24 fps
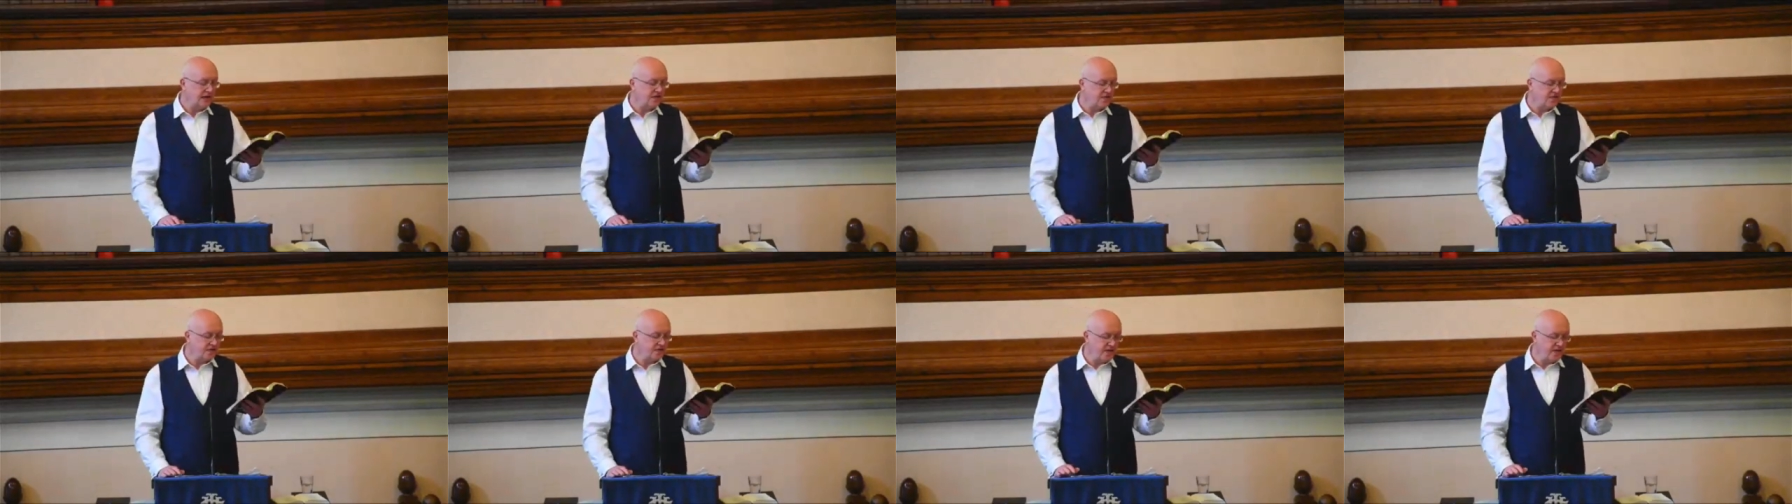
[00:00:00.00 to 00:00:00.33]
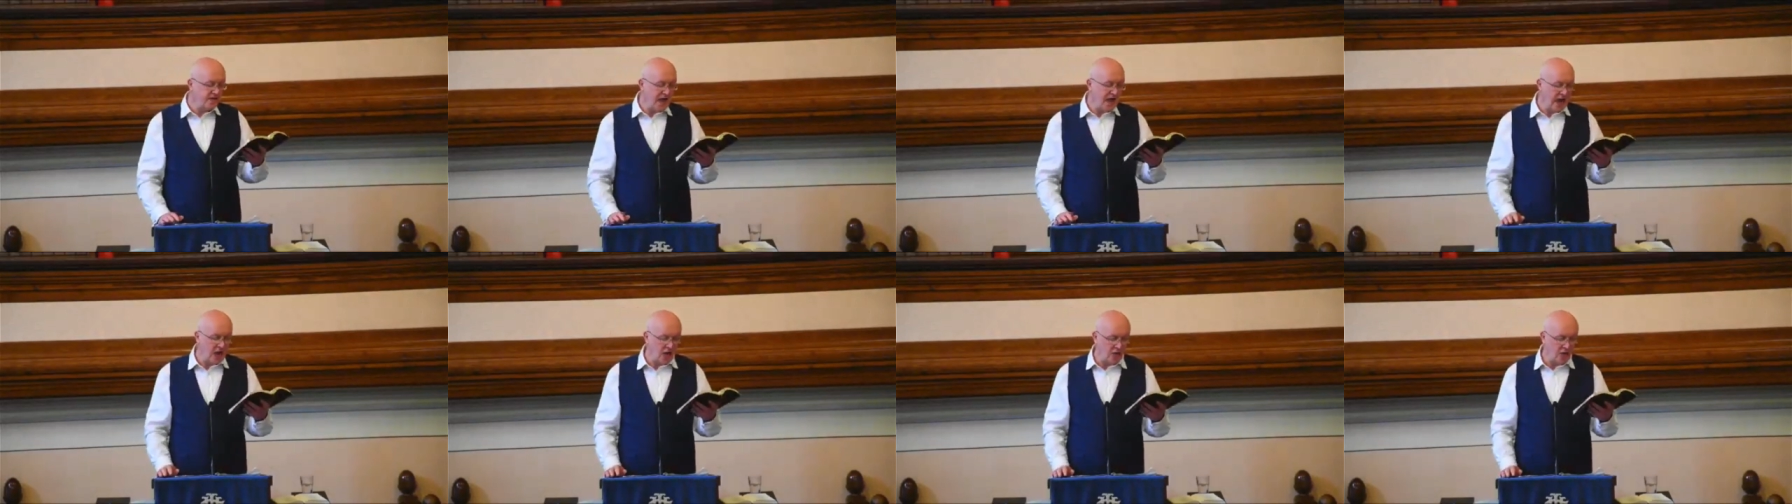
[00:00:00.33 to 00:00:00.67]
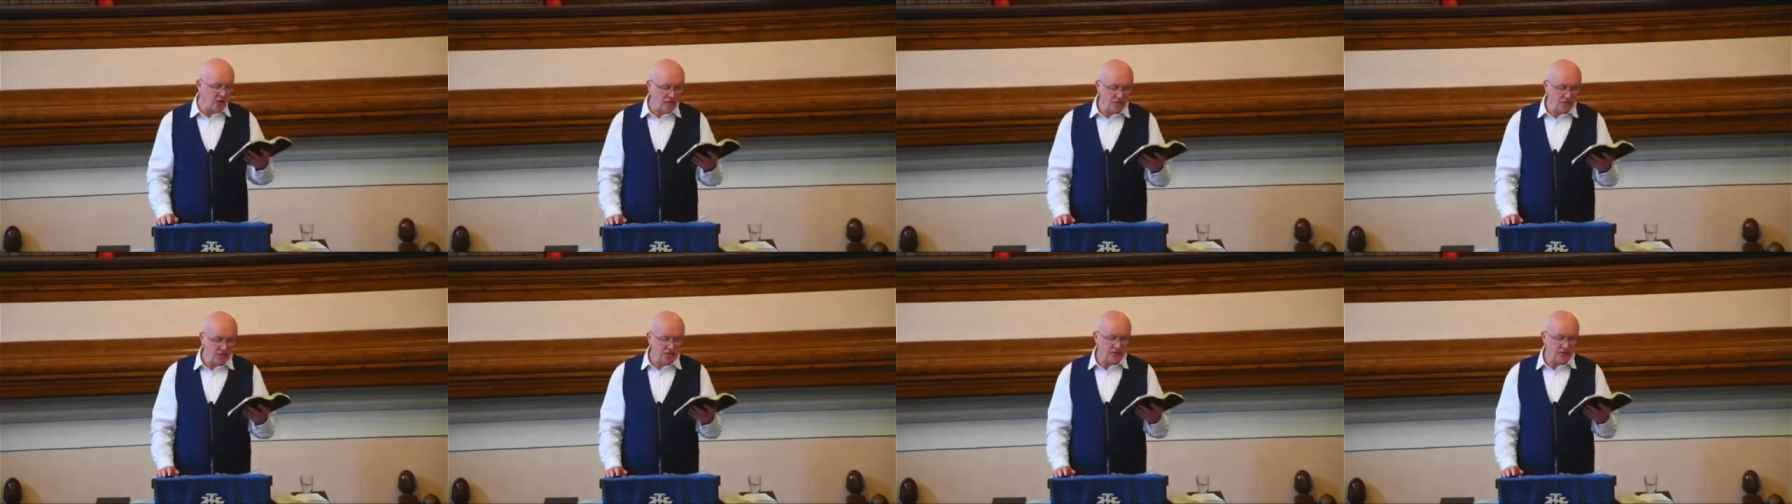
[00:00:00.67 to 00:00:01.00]

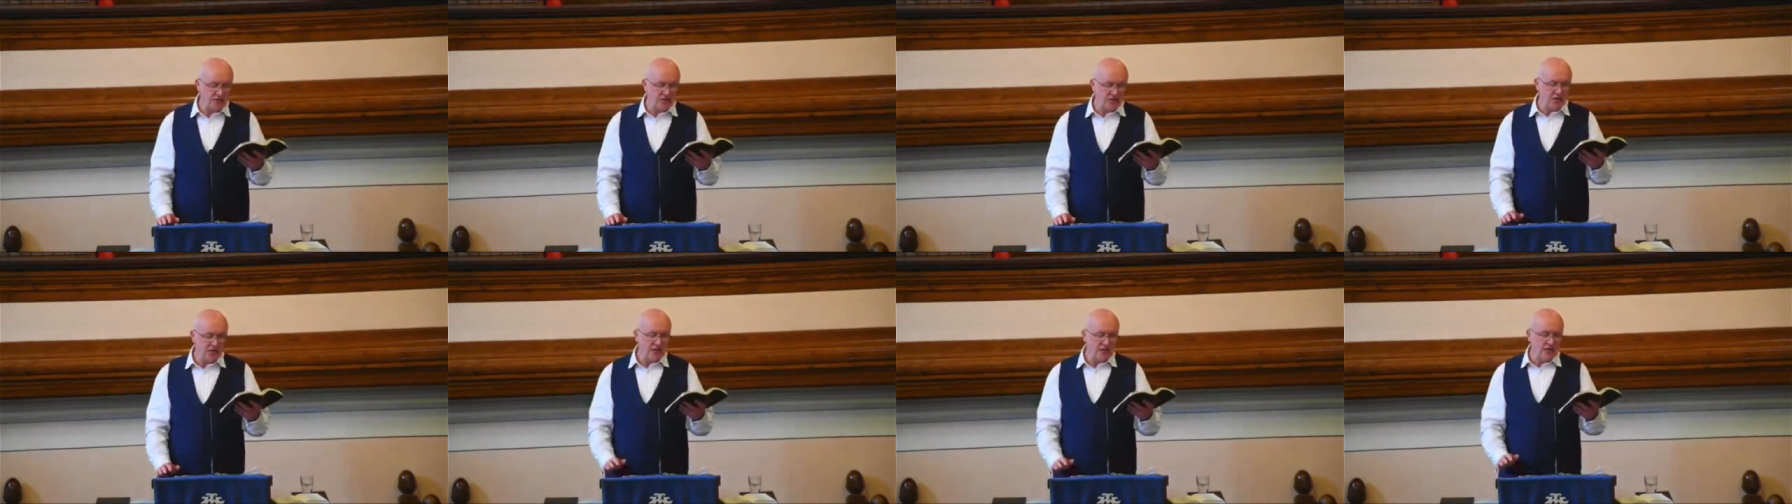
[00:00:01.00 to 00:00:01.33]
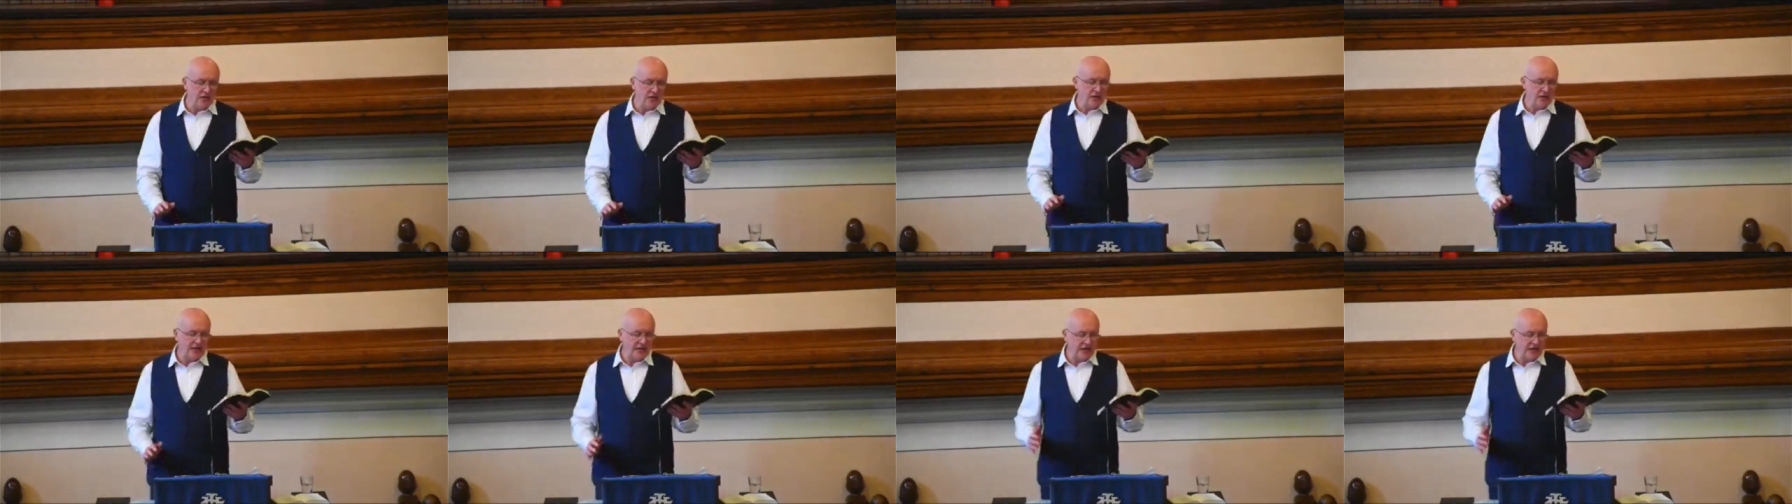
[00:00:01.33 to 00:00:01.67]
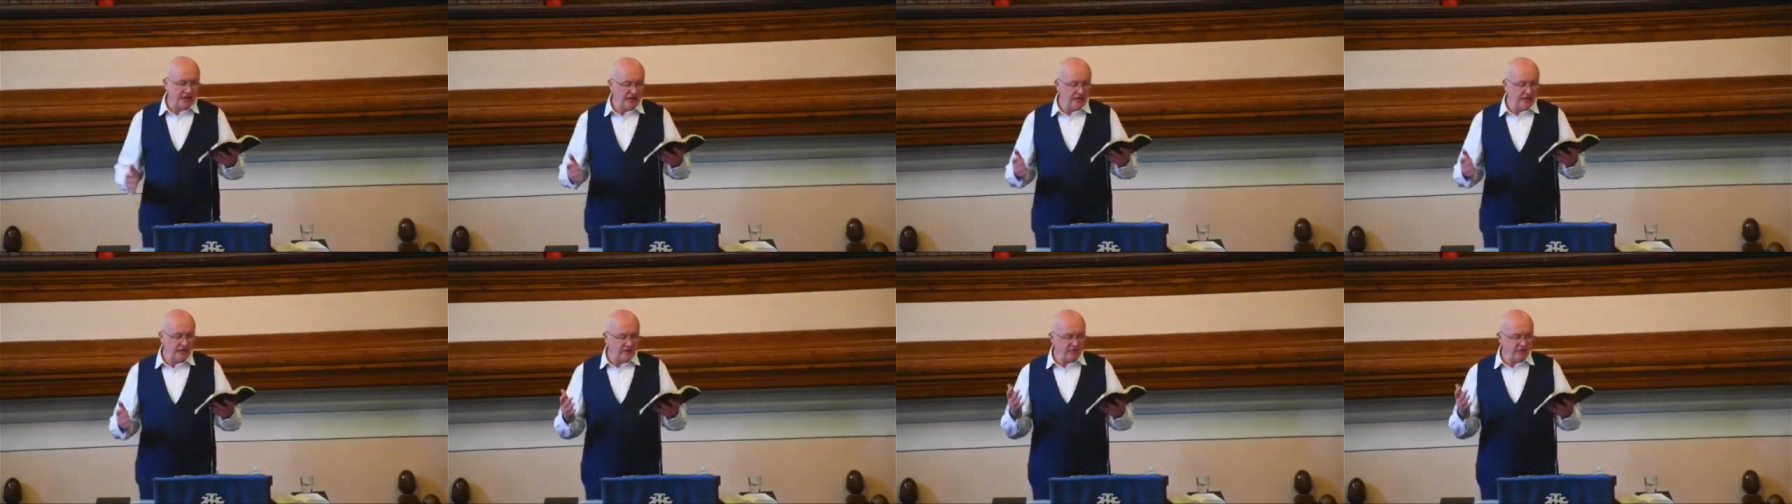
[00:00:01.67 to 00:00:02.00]
found
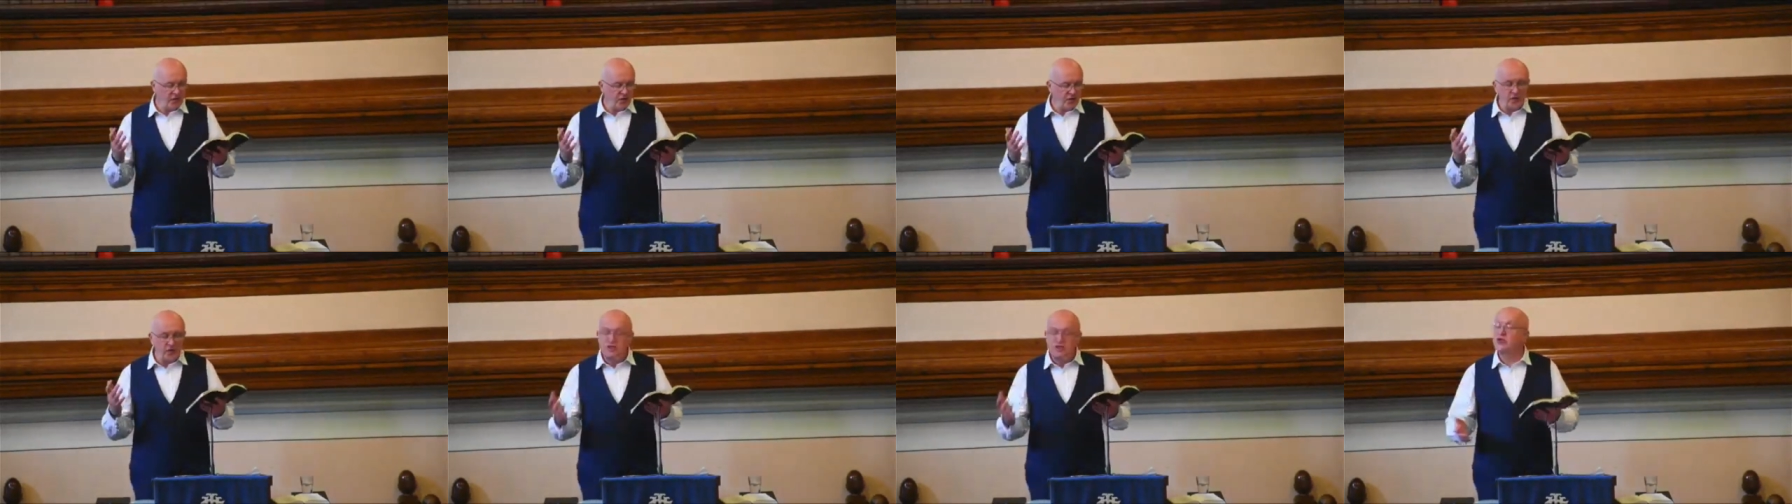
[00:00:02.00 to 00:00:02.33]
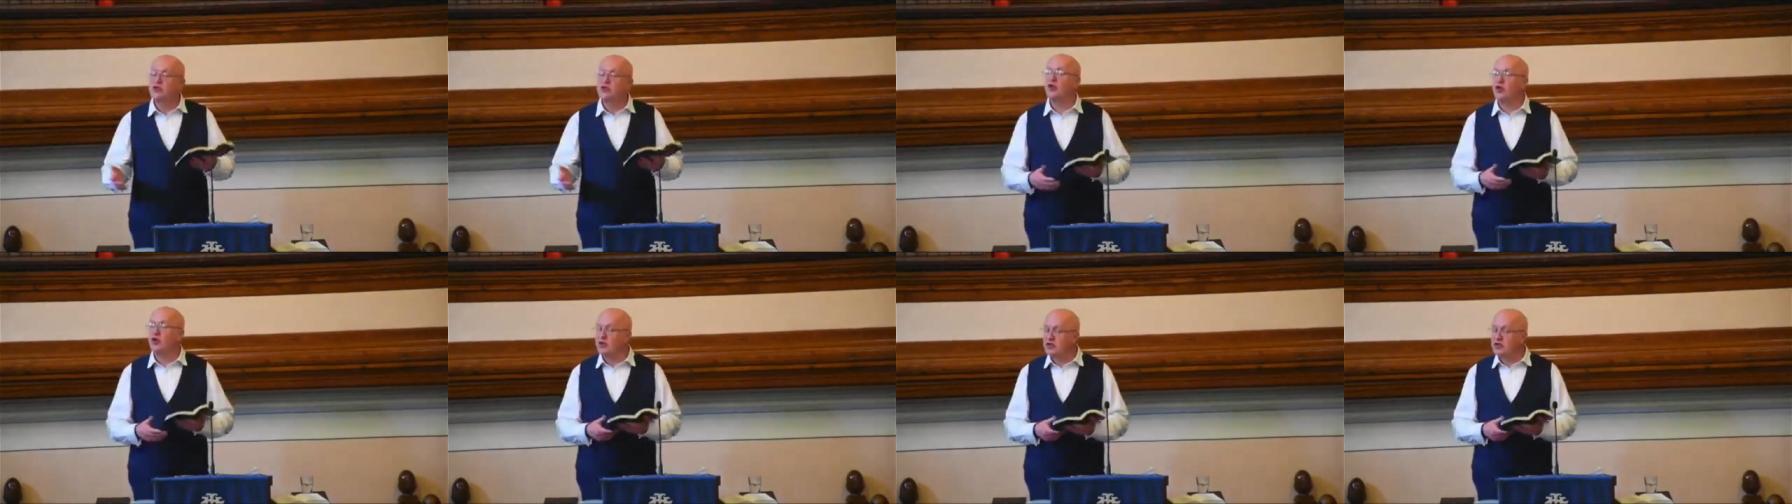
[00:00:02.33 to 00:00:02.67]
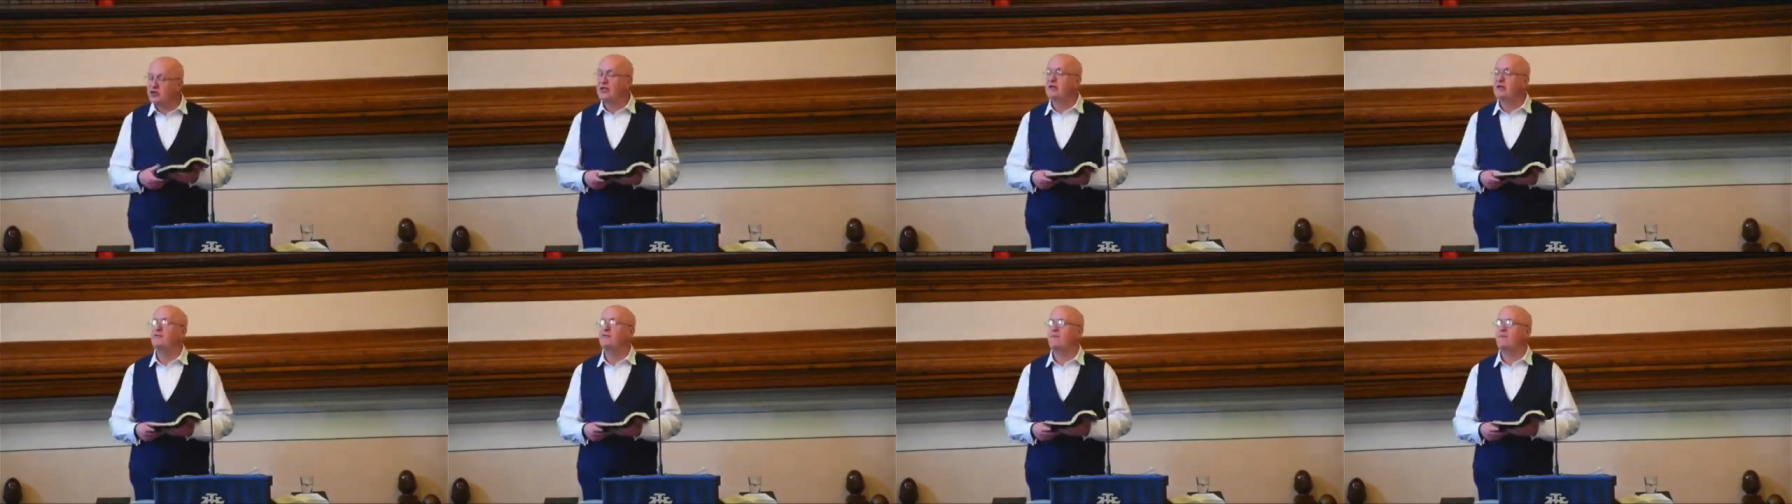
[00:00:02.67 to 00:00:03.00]
in verse 30